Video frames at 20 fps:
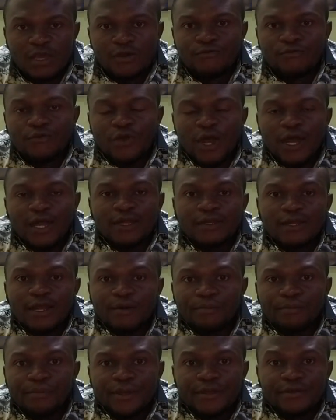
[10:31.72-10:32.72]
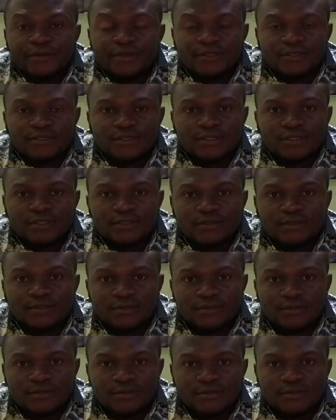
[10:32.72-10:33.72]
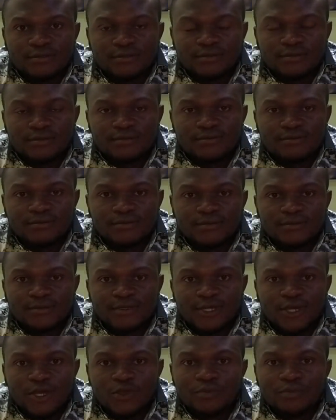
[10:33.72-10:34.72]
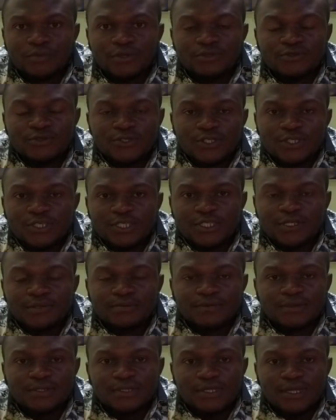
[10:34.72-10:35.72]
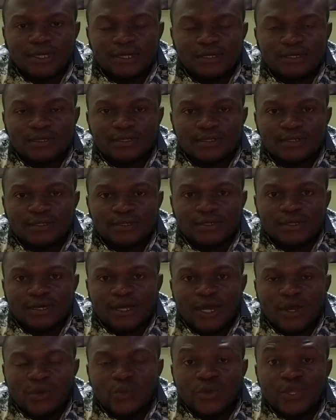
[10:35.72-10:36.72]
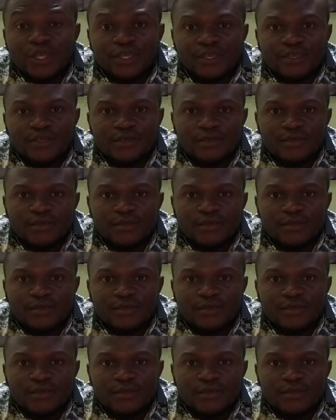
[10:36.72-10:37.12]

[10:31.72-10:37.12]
For our grandparents, their immune systems are weak,